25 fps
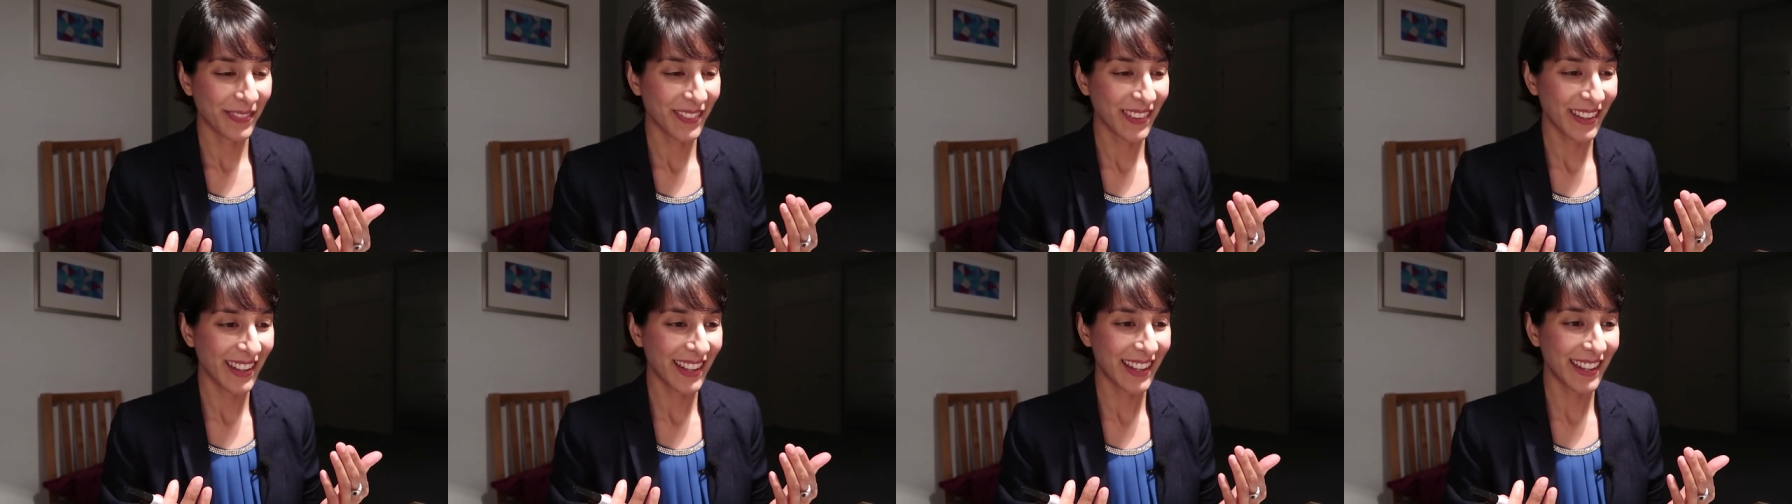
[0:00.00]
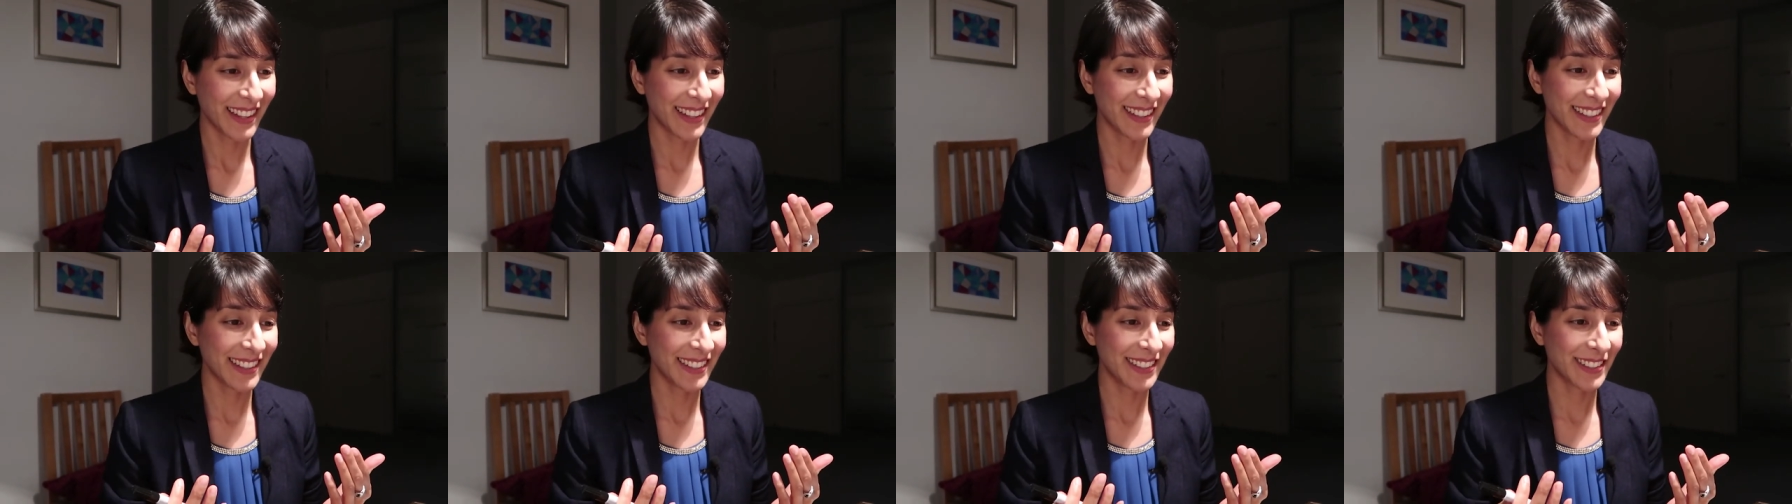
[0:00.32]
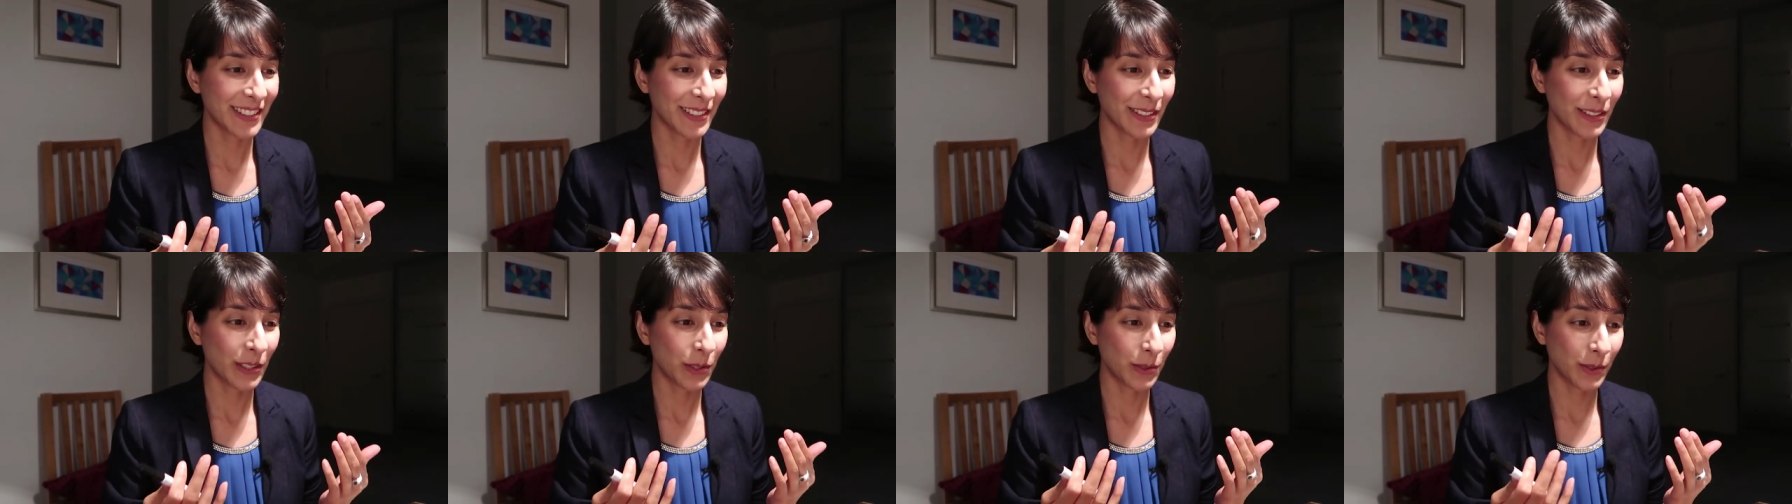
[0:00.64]
Okay,
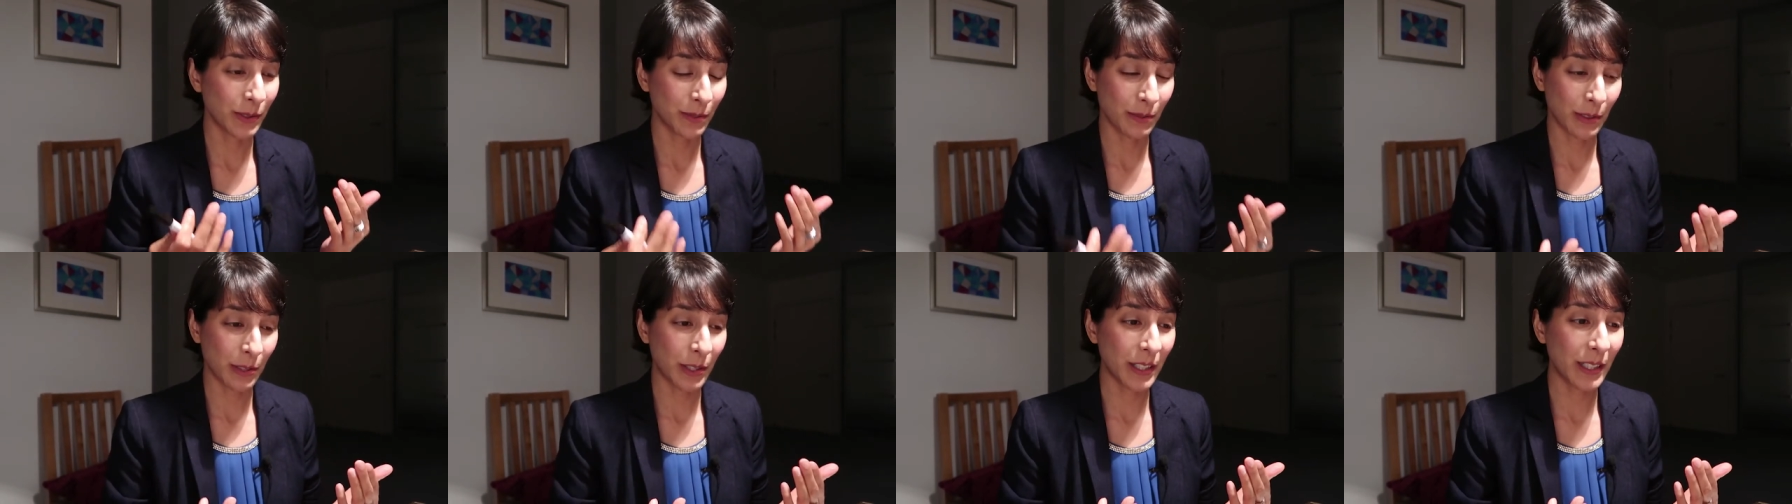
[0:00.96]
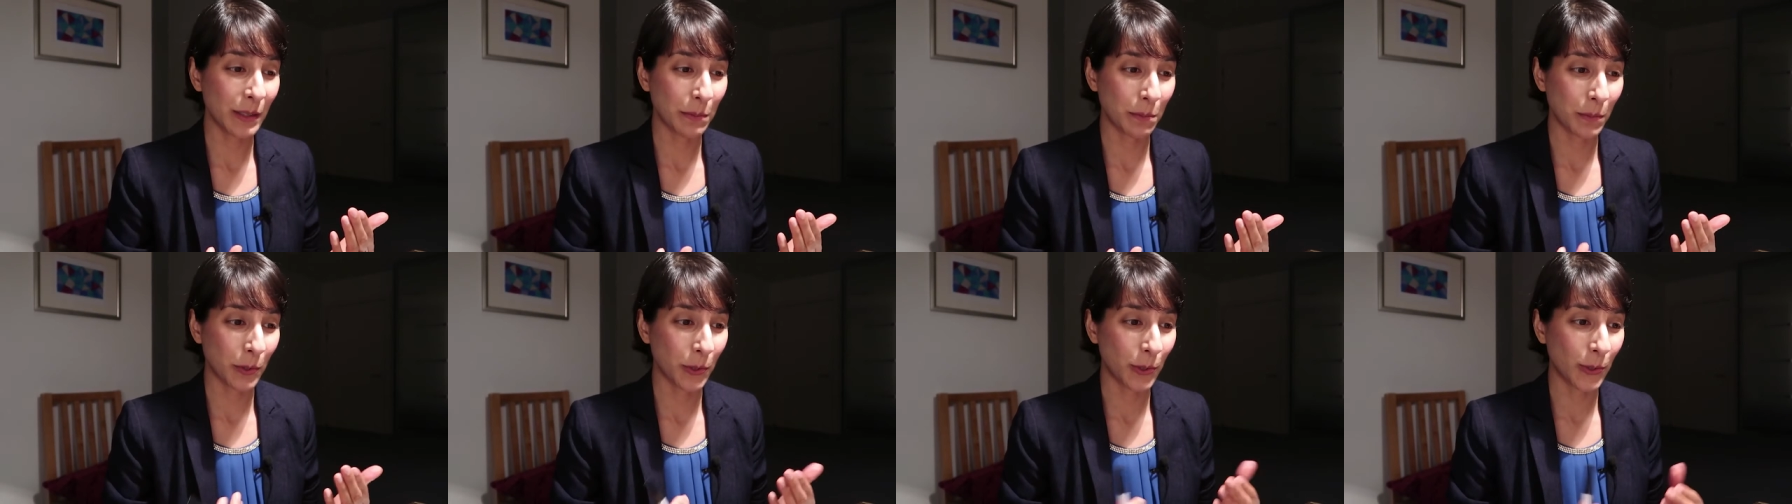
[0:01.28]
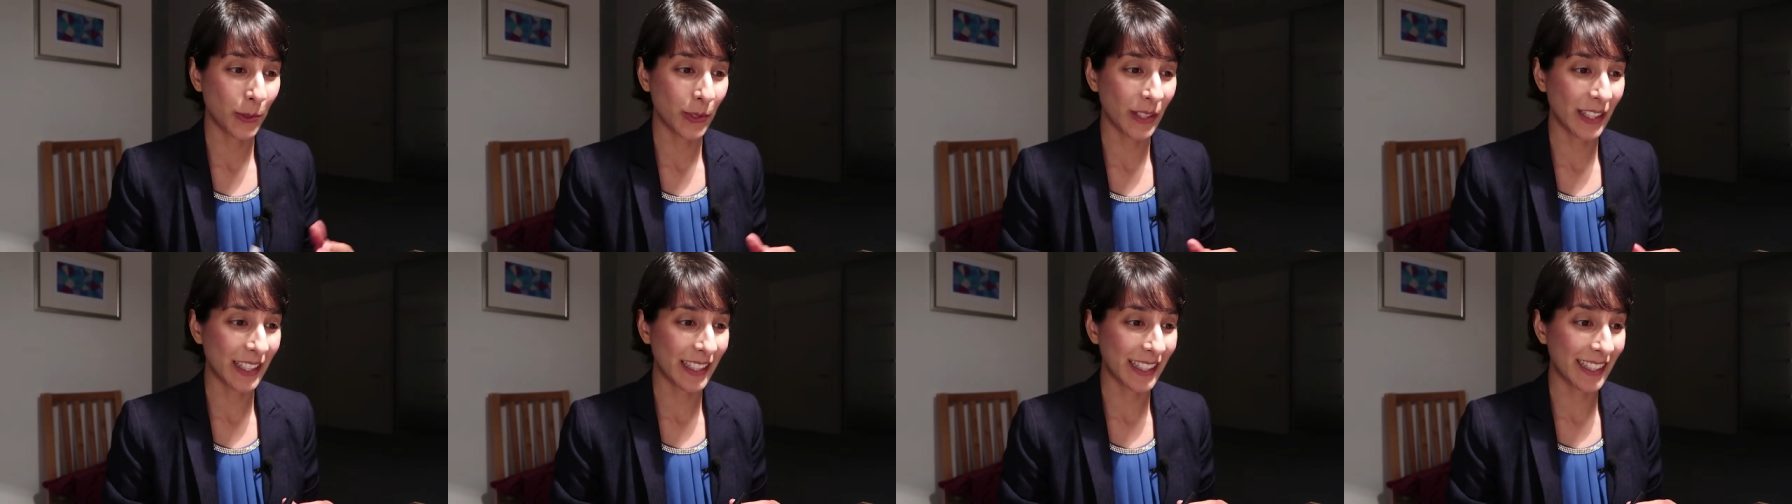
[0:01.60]
so you are very
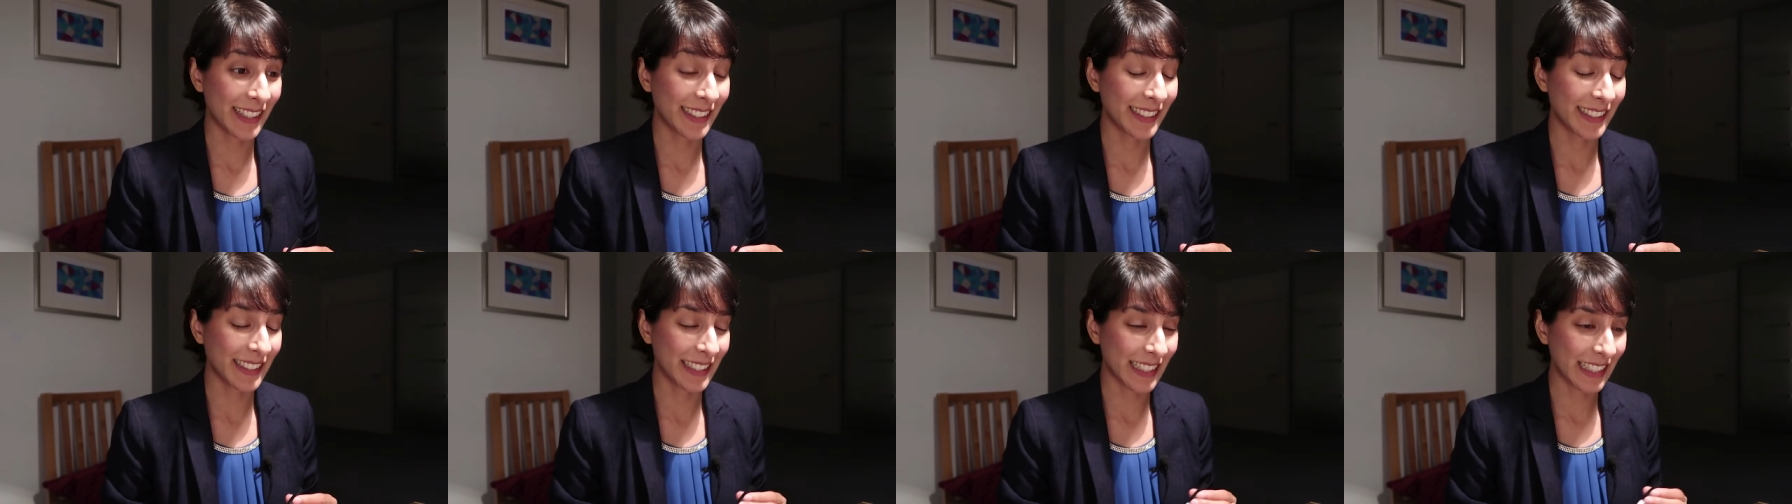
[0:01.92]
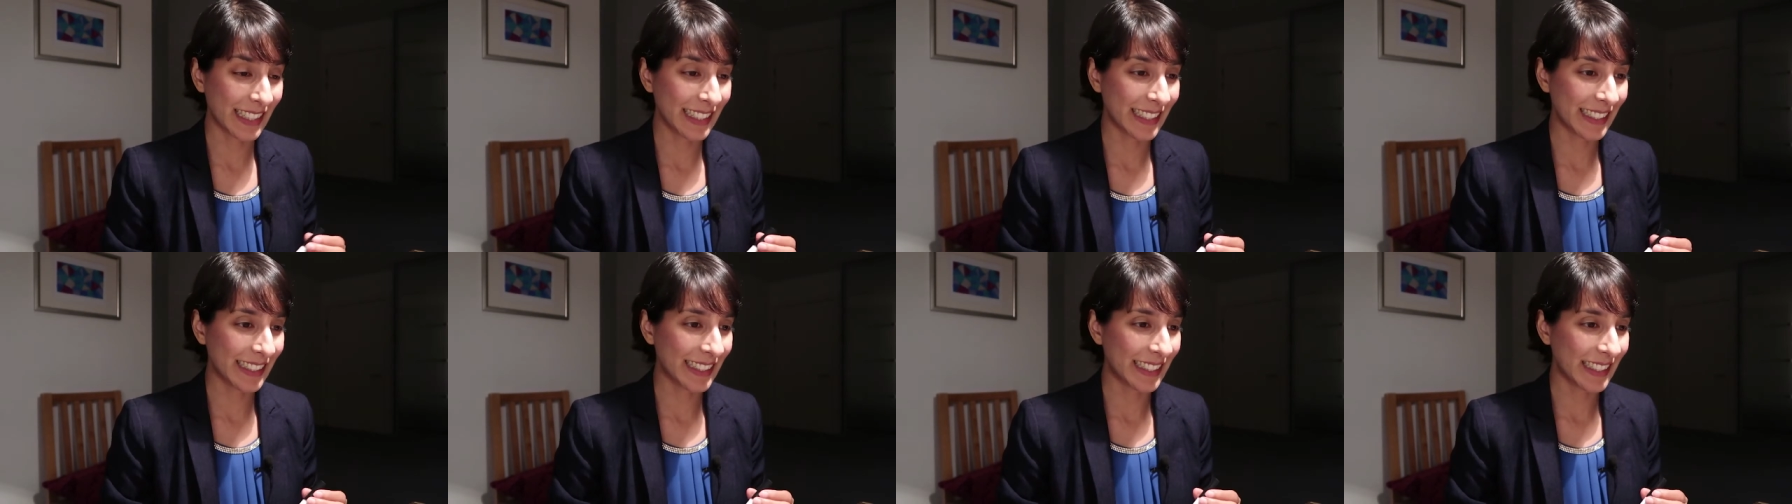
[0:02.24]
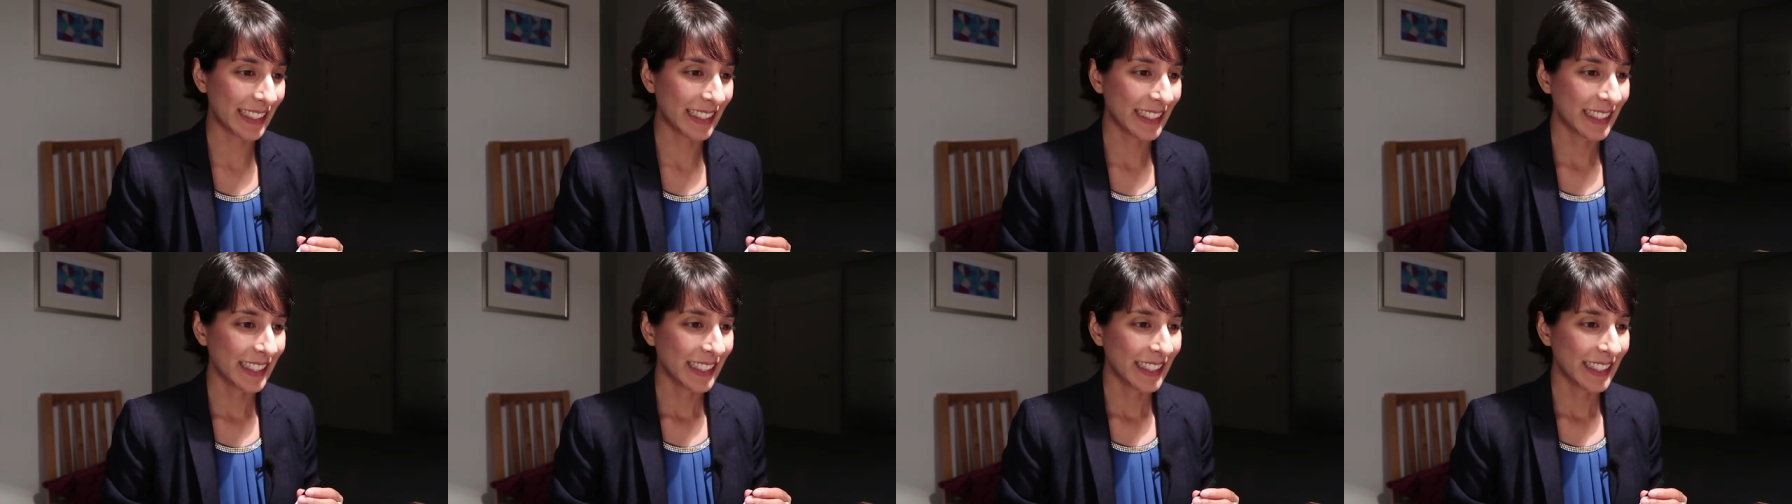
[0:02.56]
important indeed.